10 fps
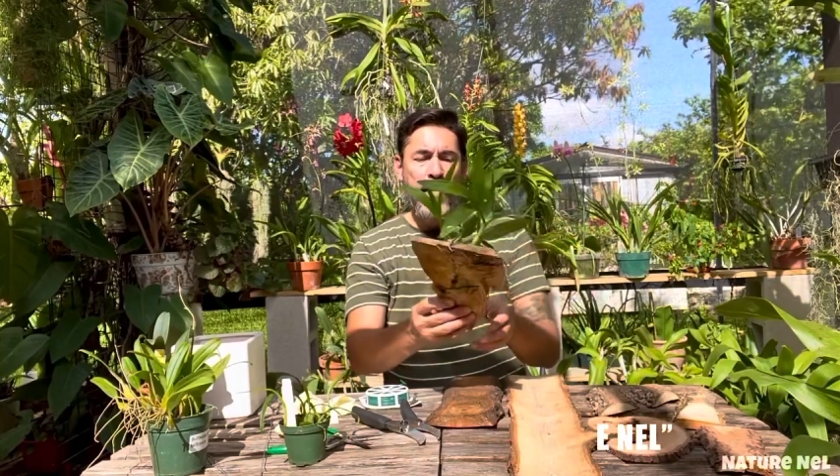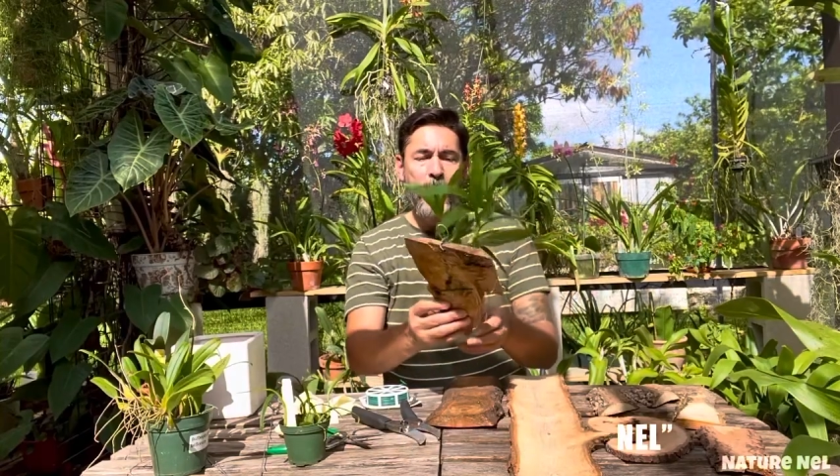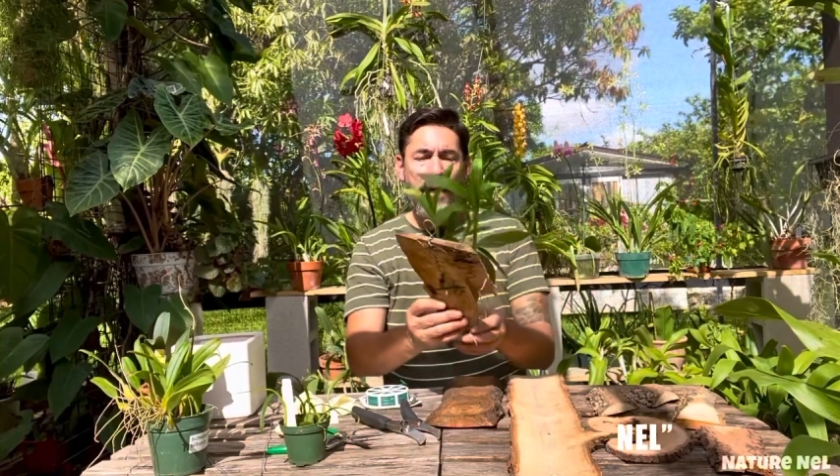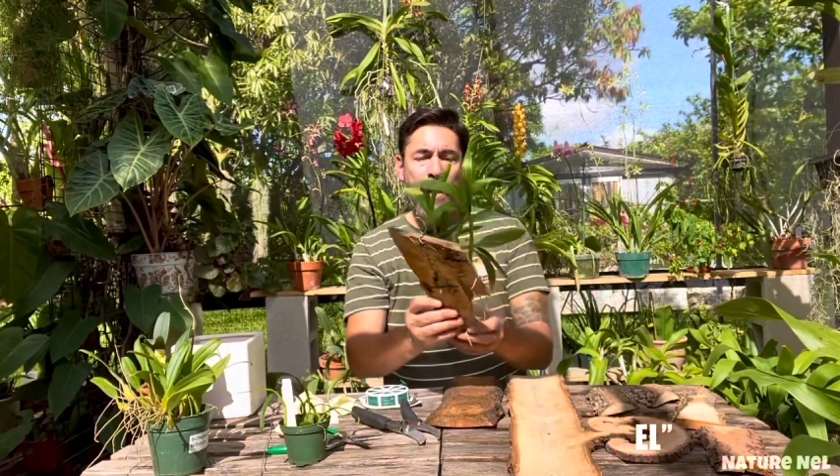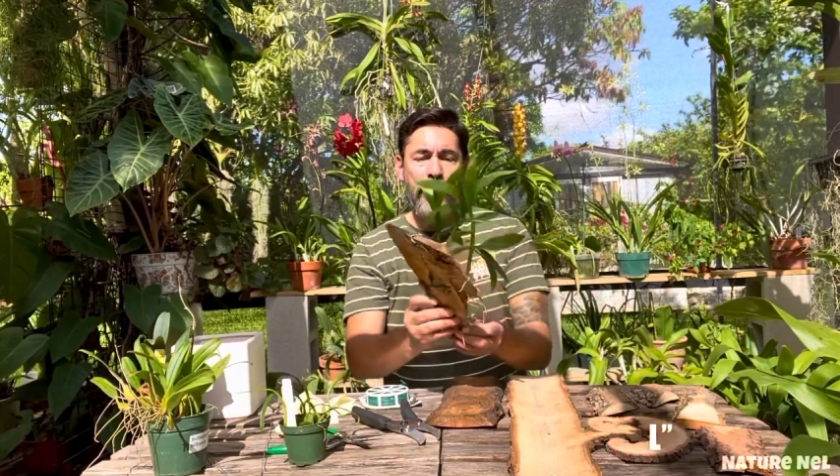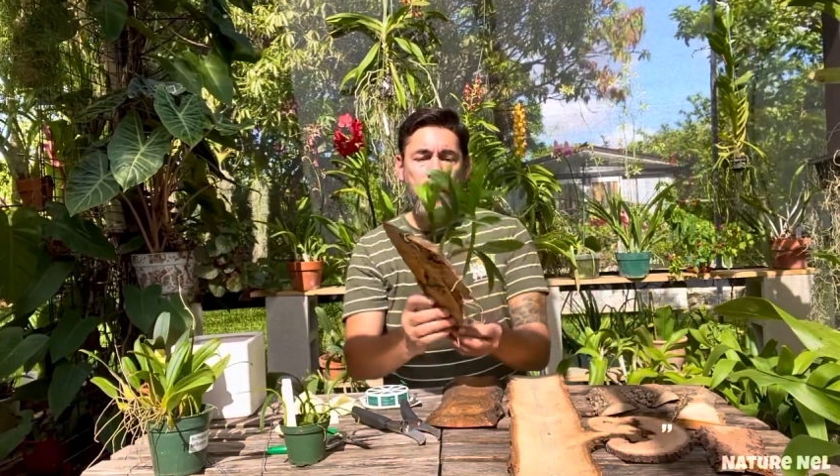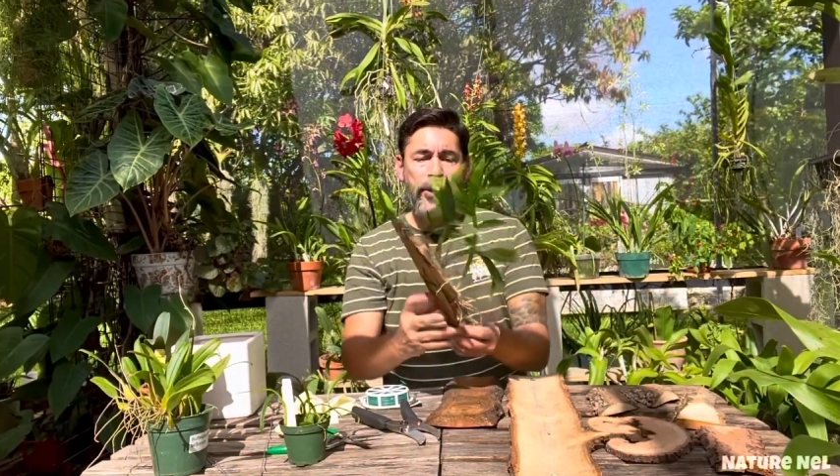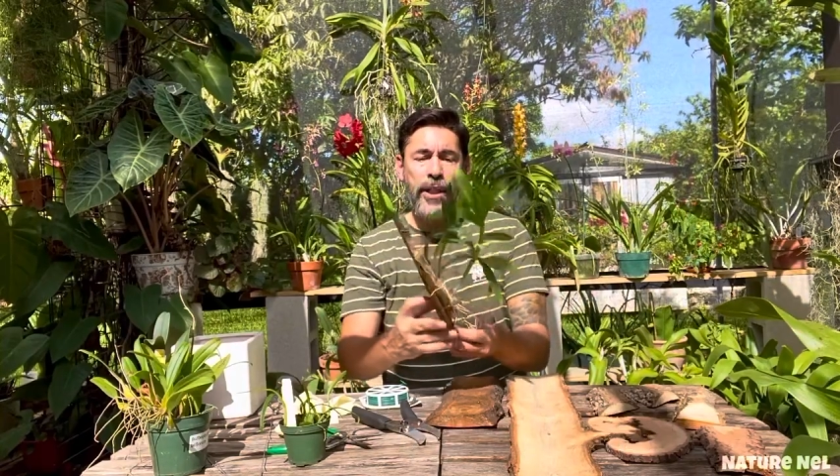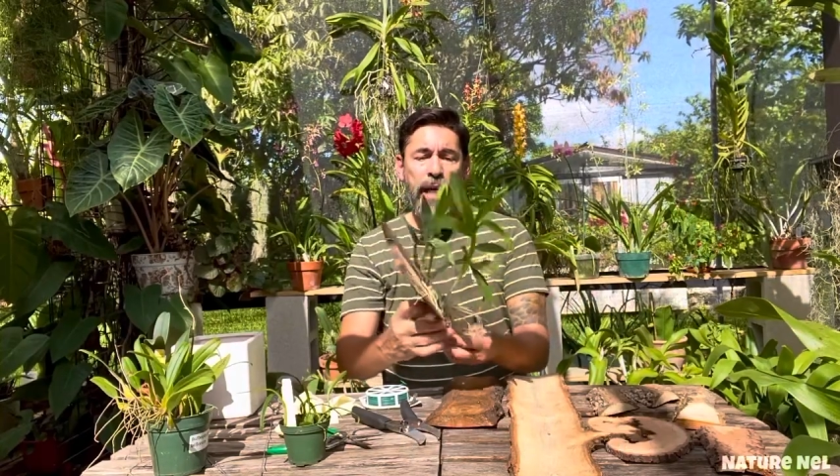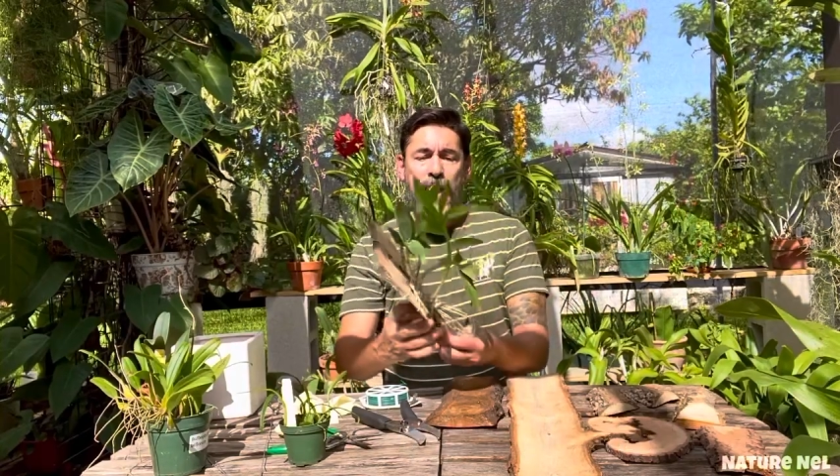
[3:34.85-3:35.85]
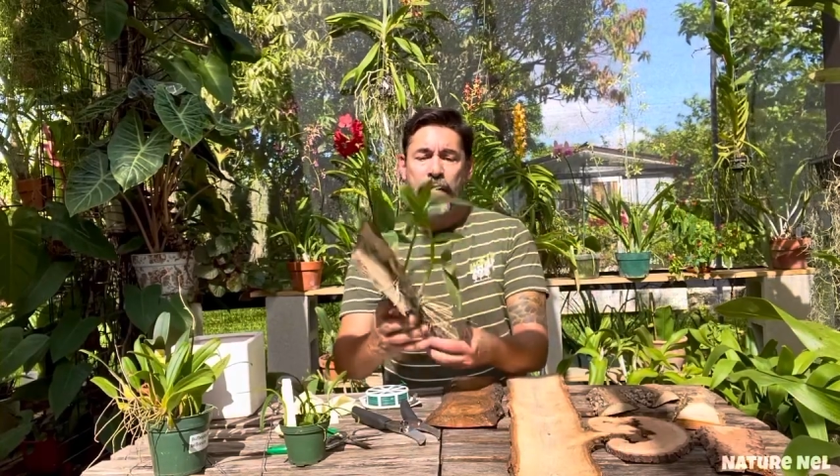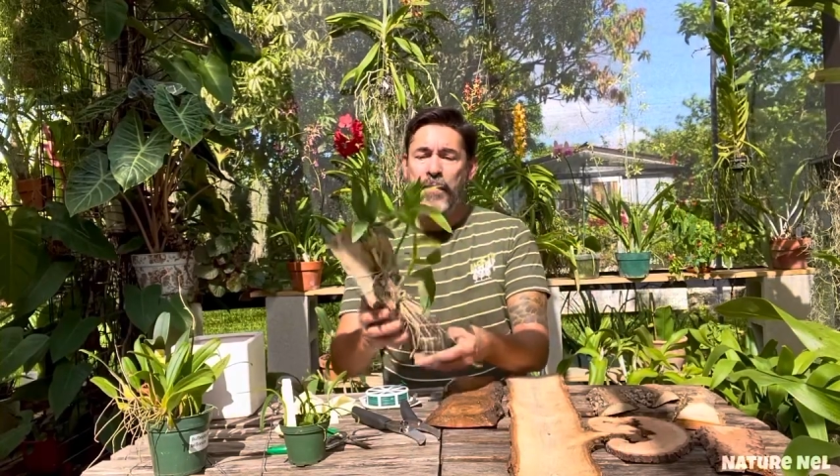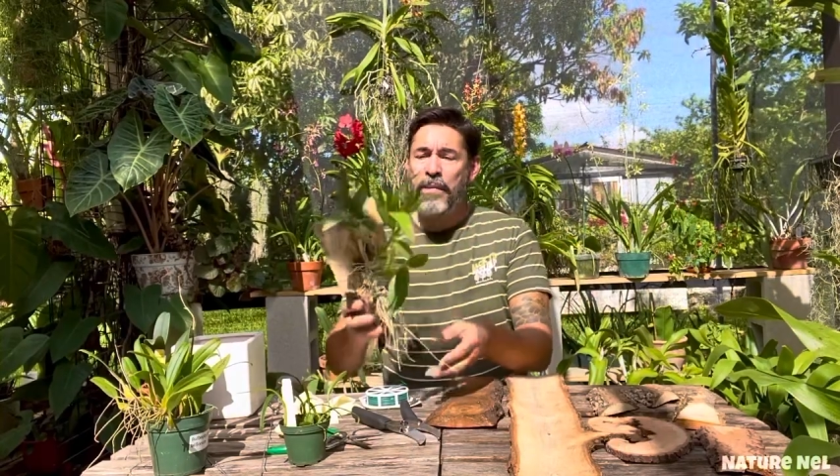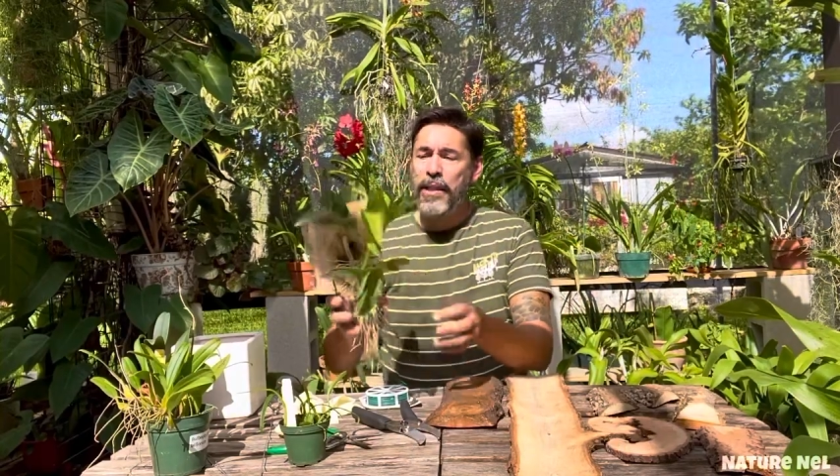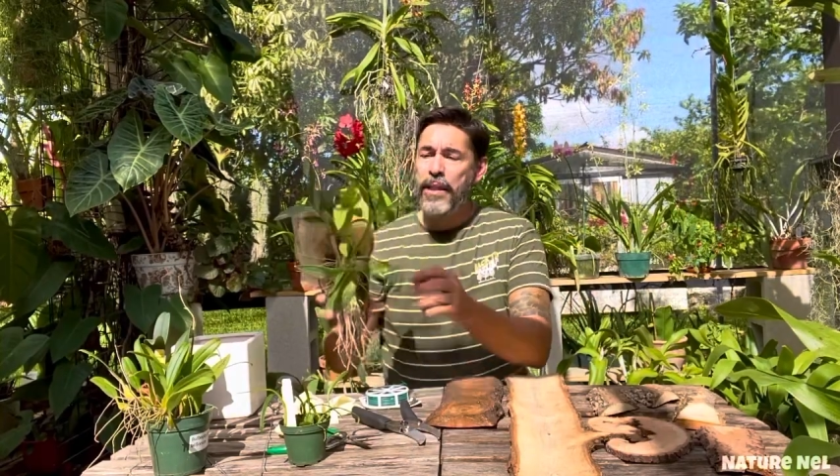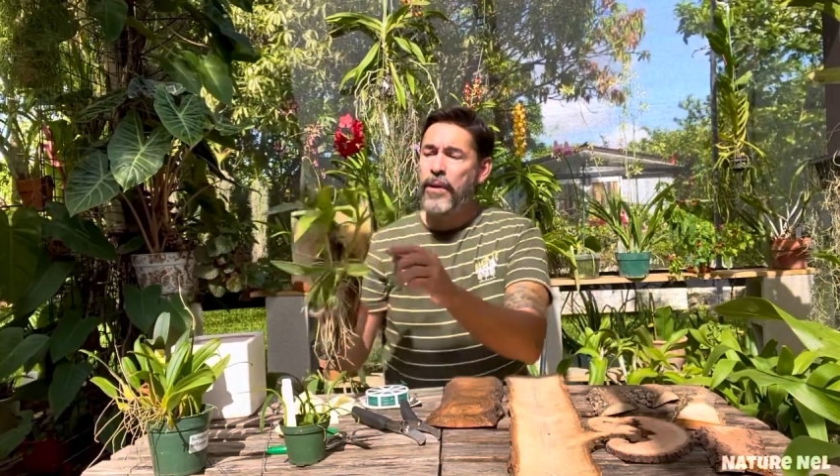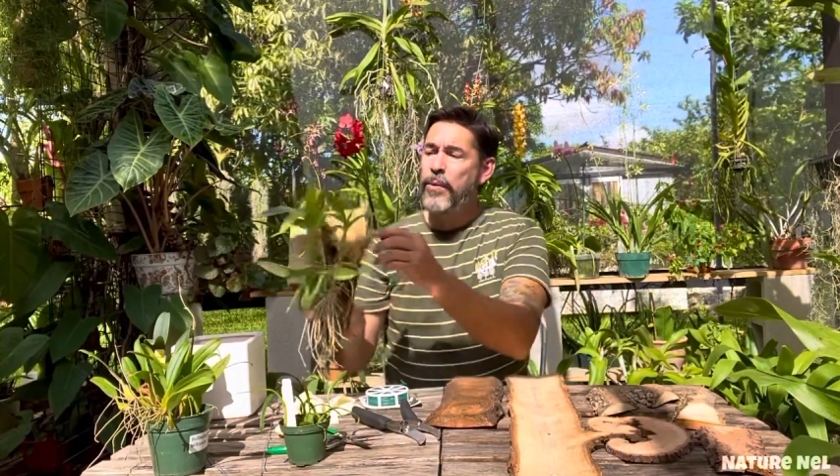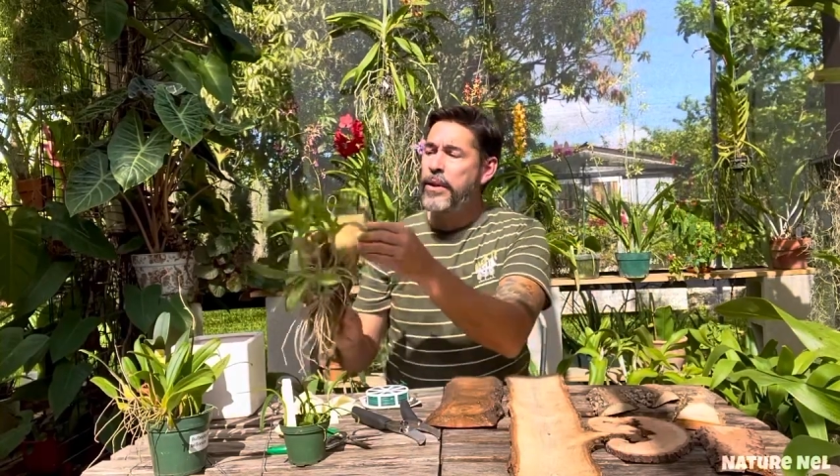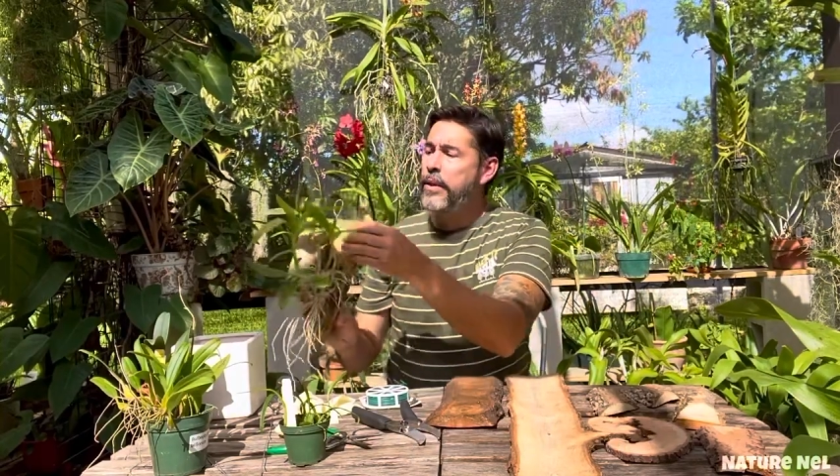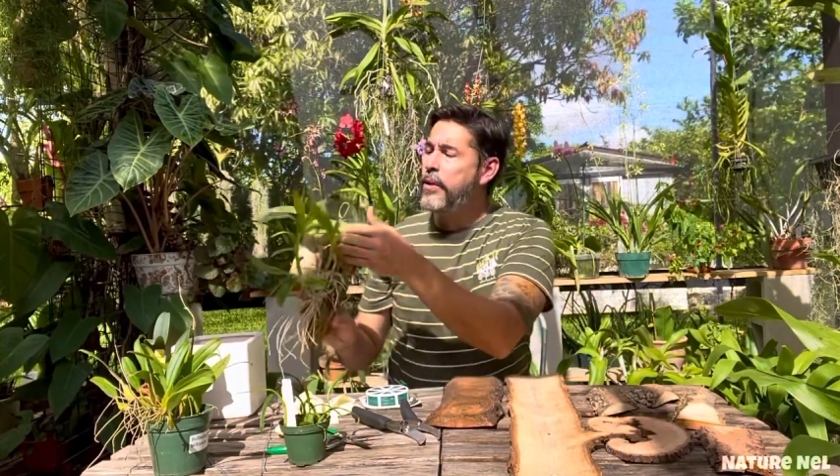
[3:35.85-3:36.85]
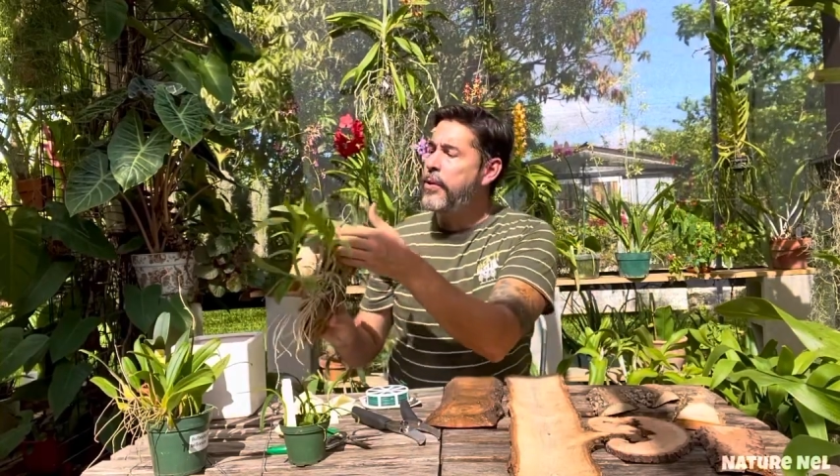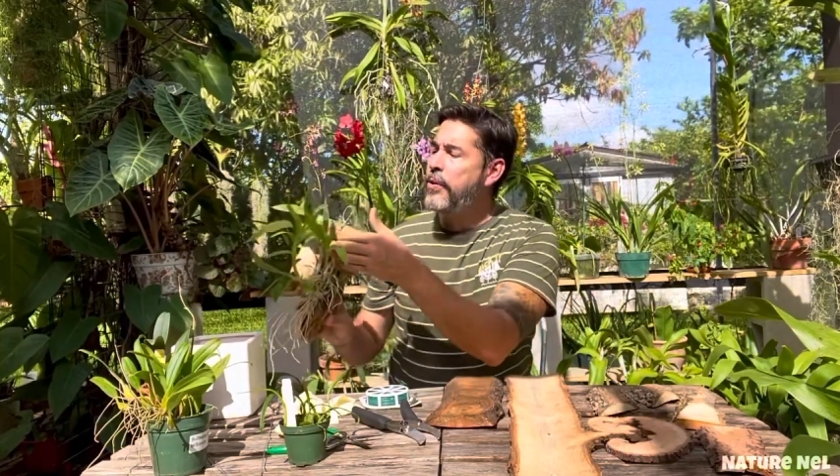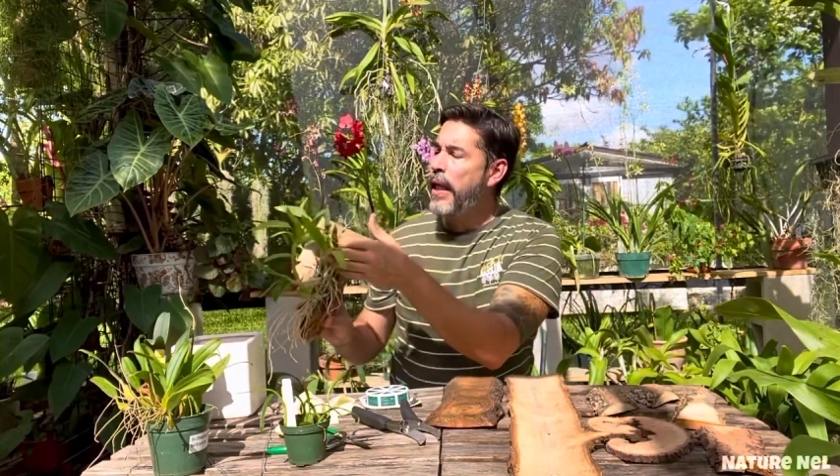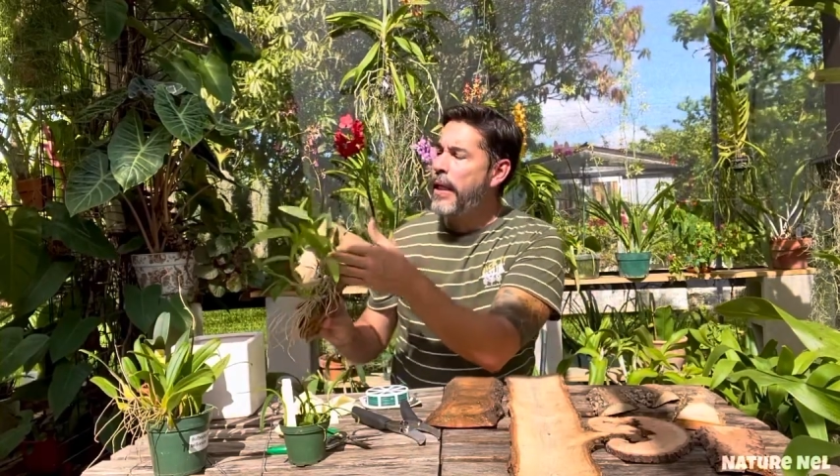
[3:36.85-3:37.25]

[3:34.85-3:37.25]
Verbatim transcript: But she had given me, it was two,